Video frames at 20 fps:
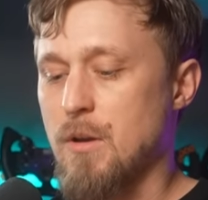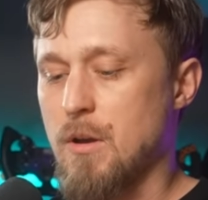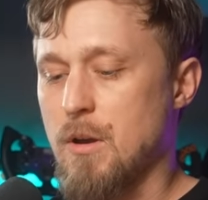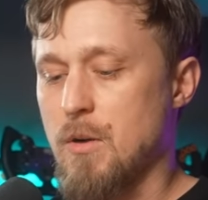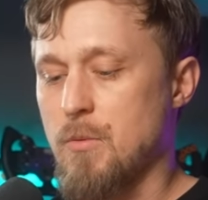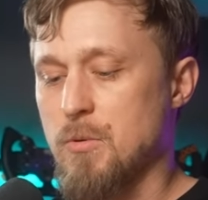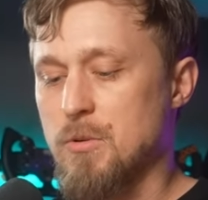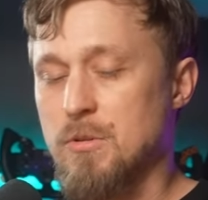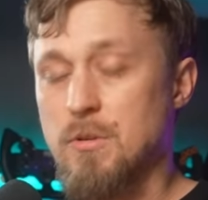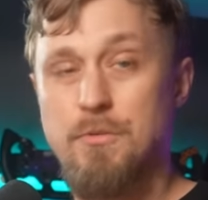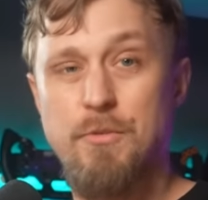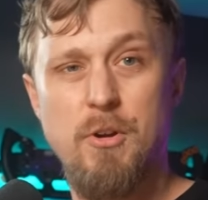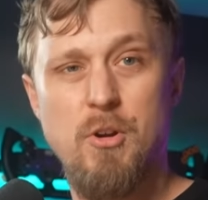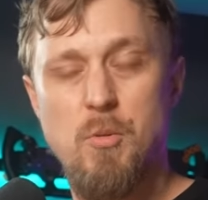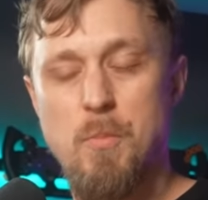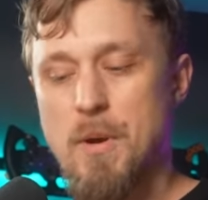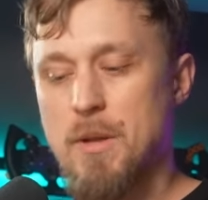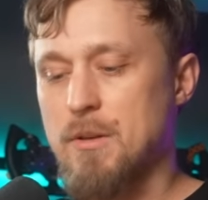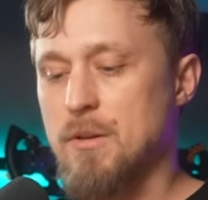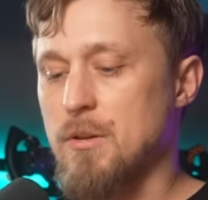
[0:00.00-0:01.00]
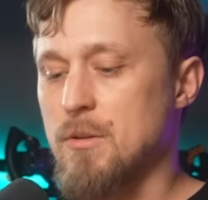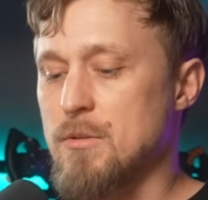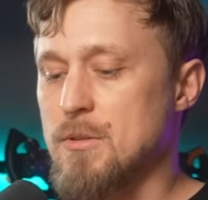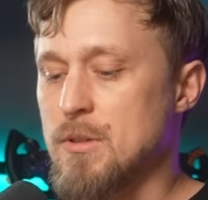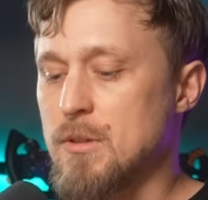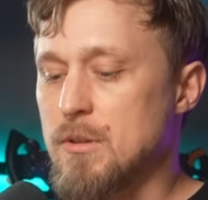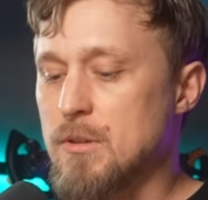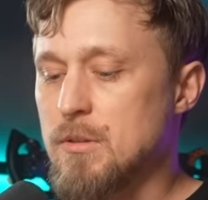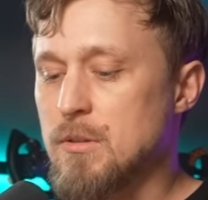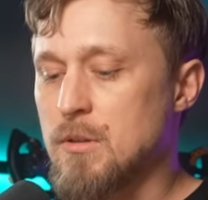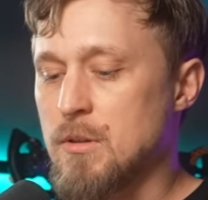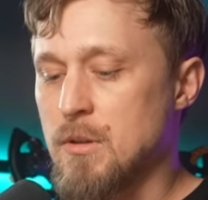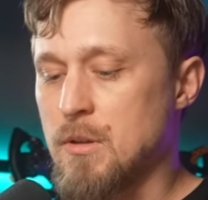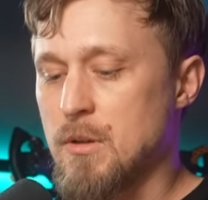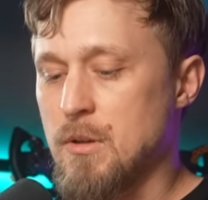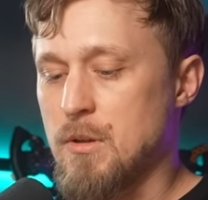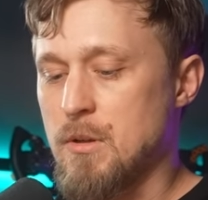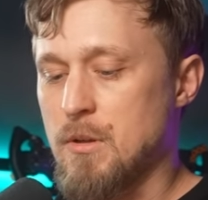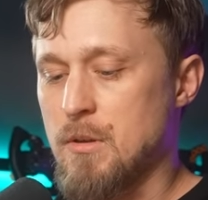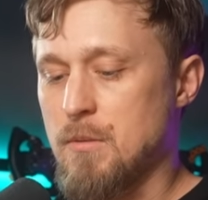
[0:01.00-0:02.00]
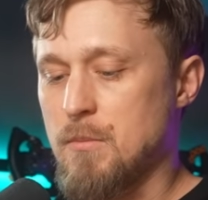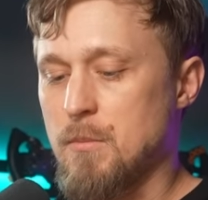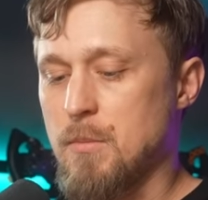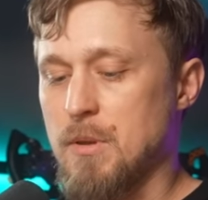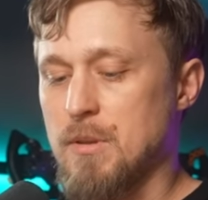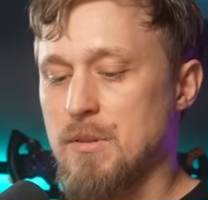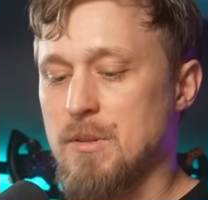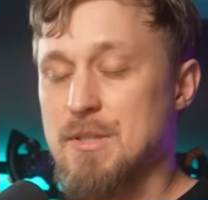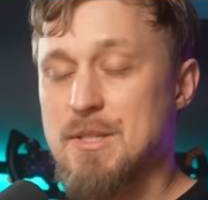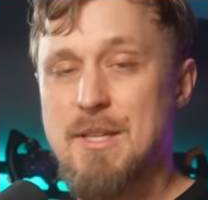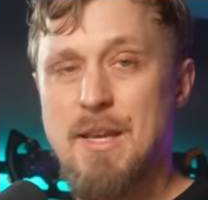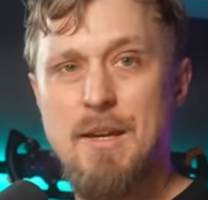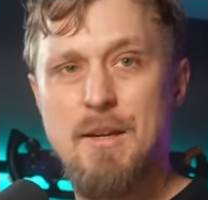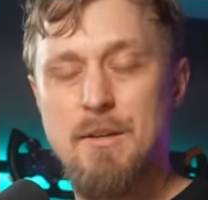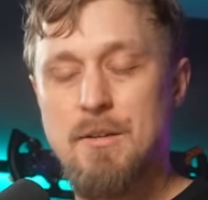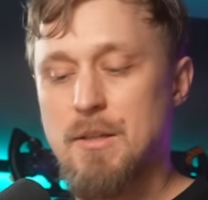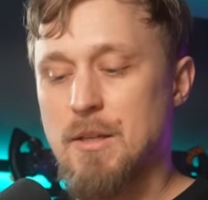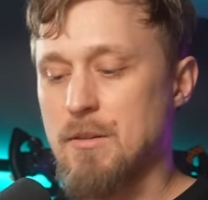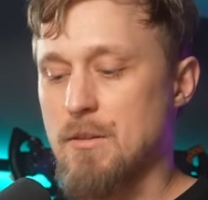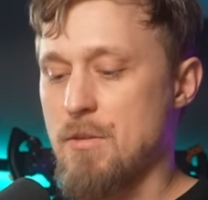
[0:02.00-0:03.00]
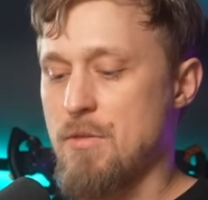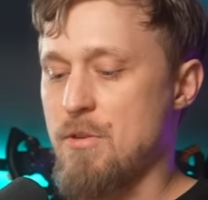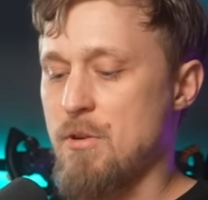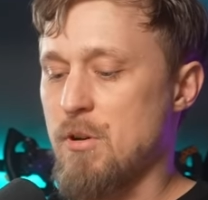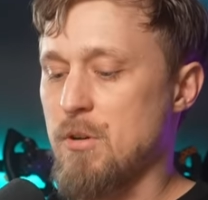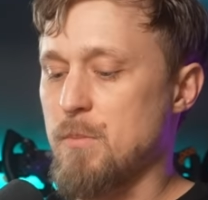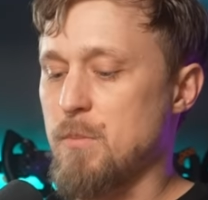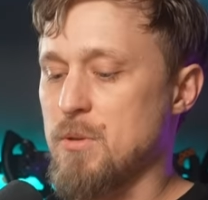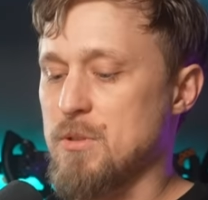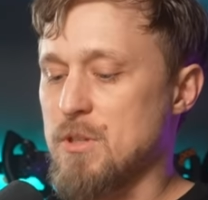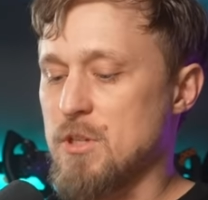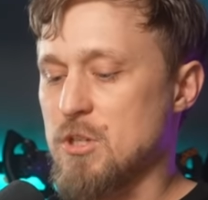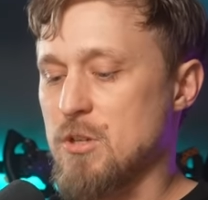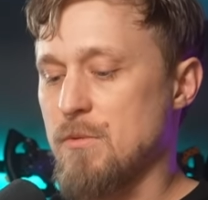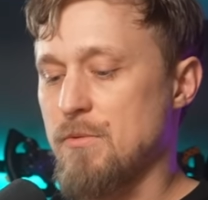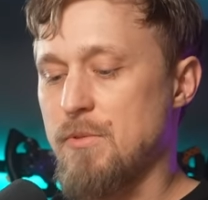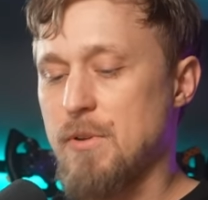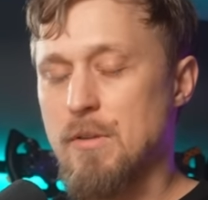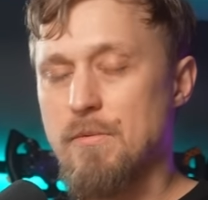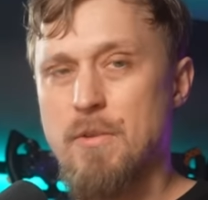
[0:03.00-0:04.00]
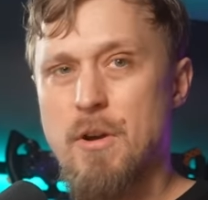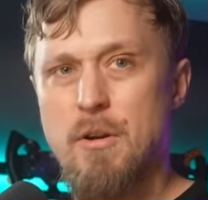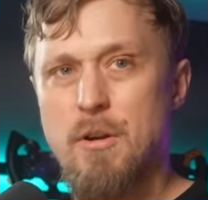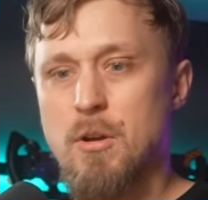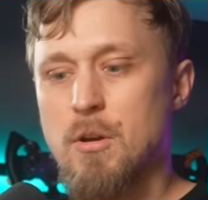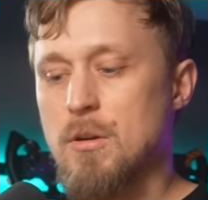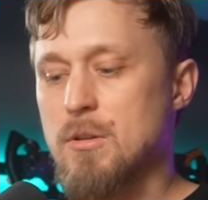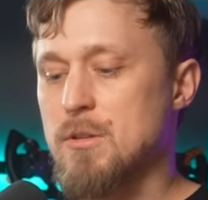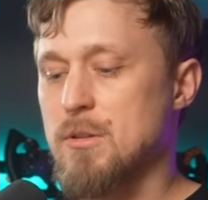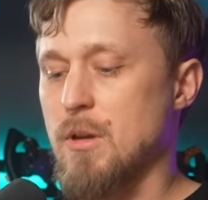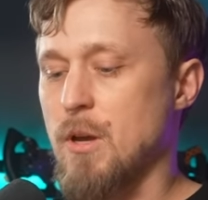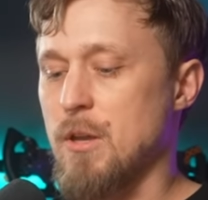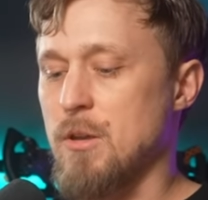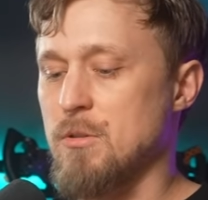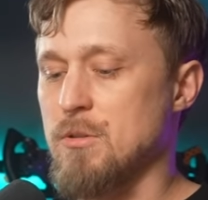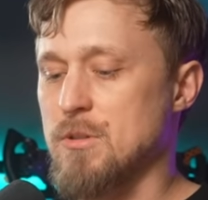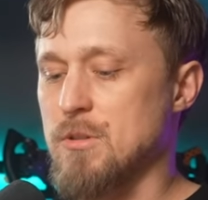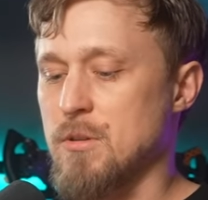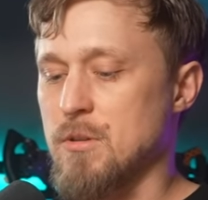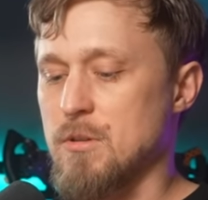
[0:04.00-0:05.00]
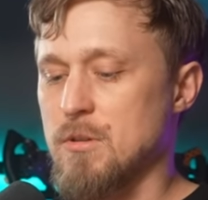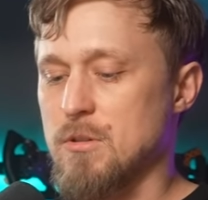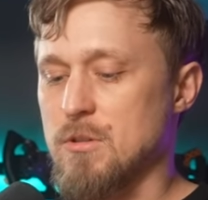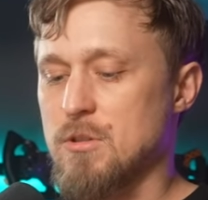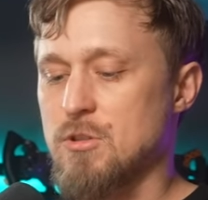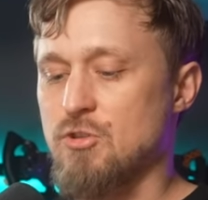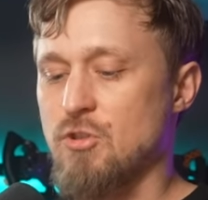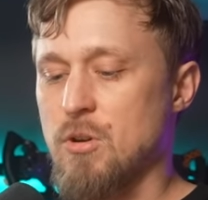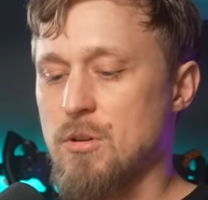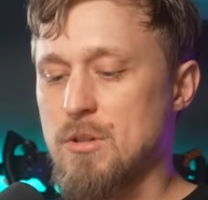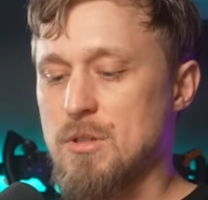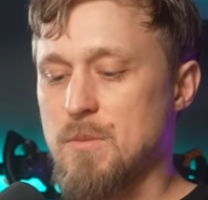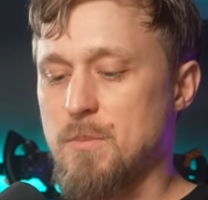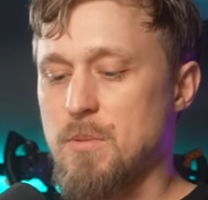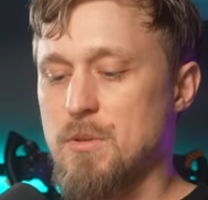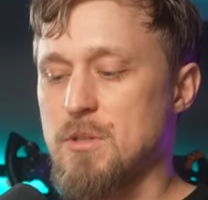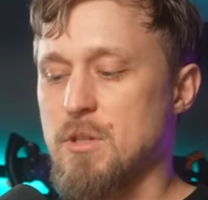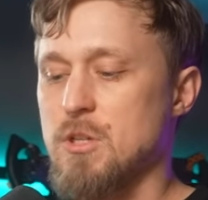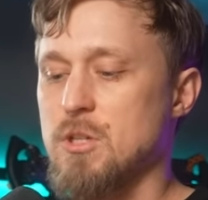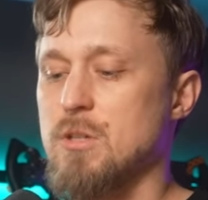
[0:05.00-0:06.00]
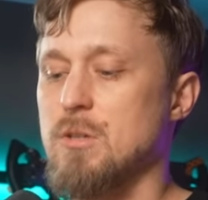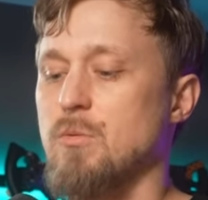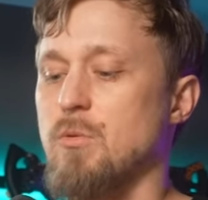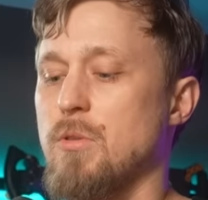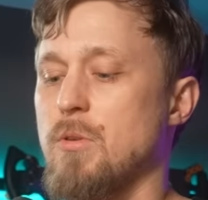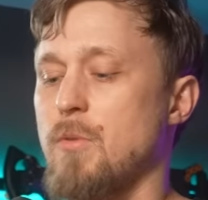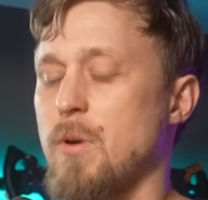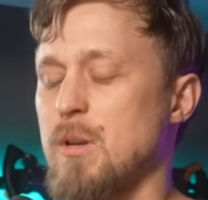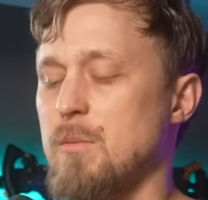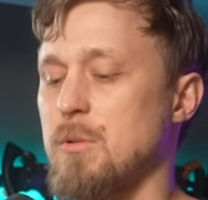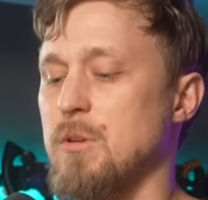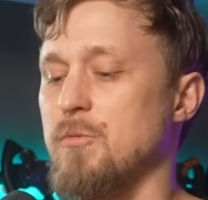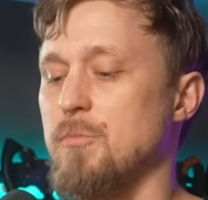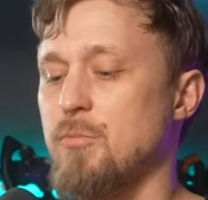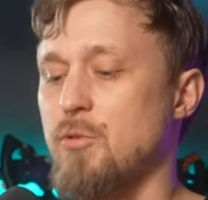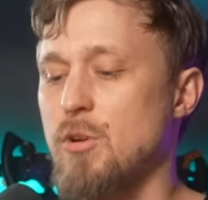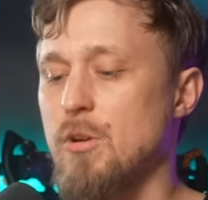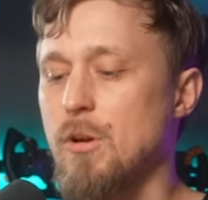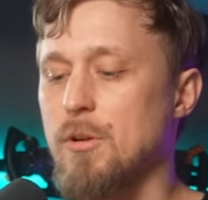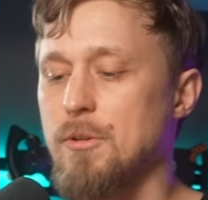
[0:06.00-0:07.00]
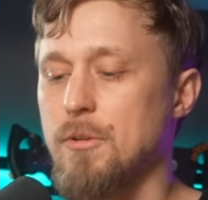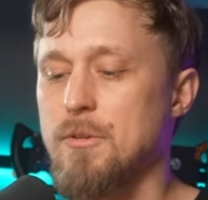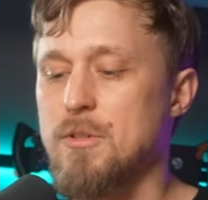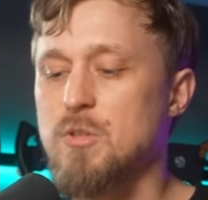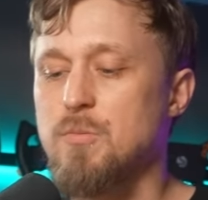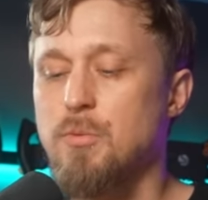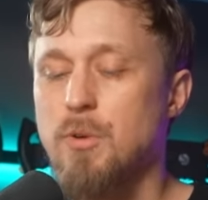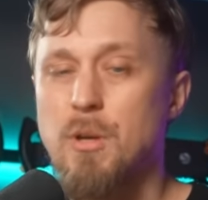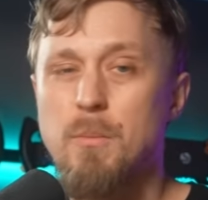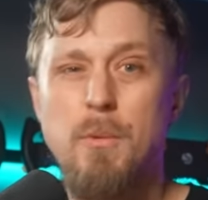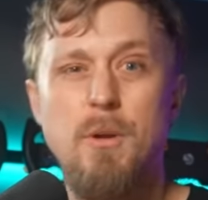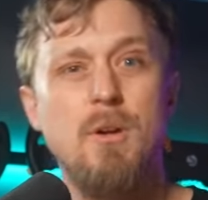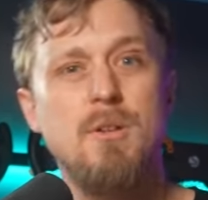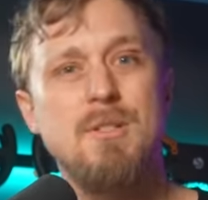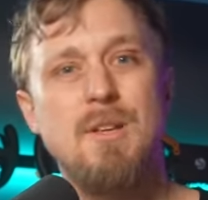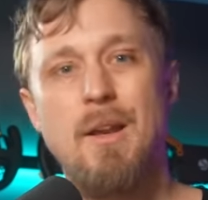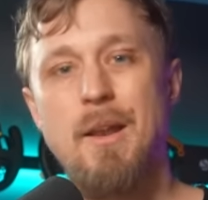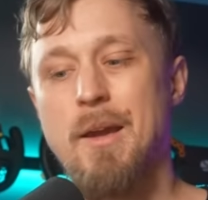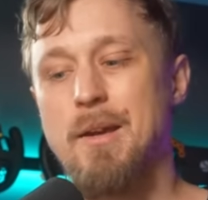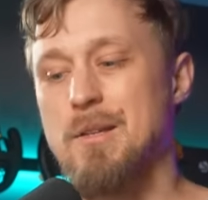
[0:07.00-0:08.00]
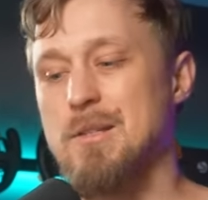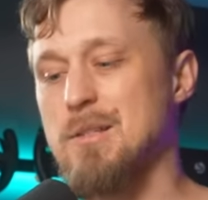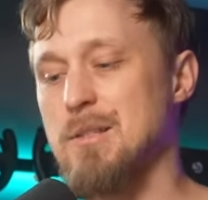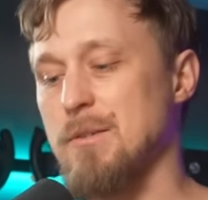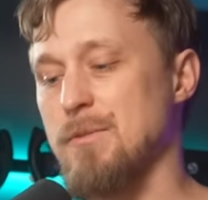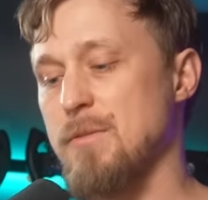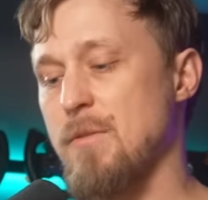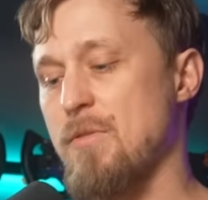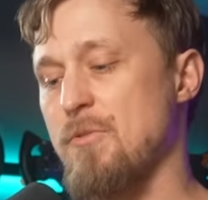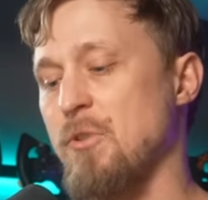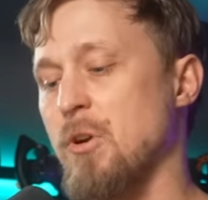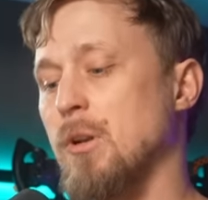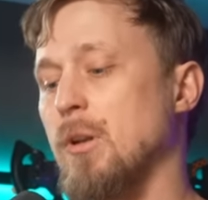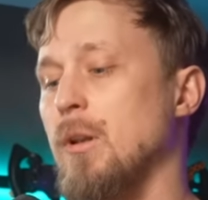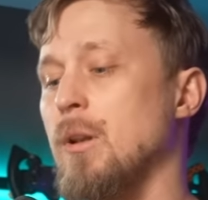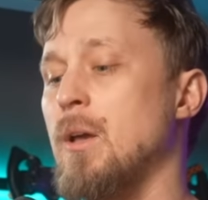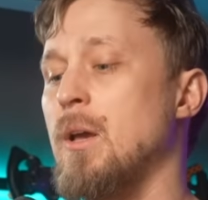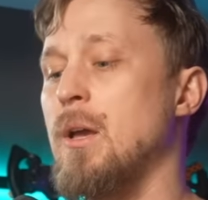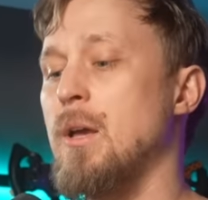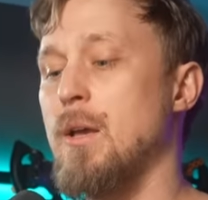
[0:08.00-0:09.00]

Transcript: I would not recommend to use it. But the second and the third position feel very good. I use the strongest position with quite a bit of preload on the spring because I like a stiff throttle.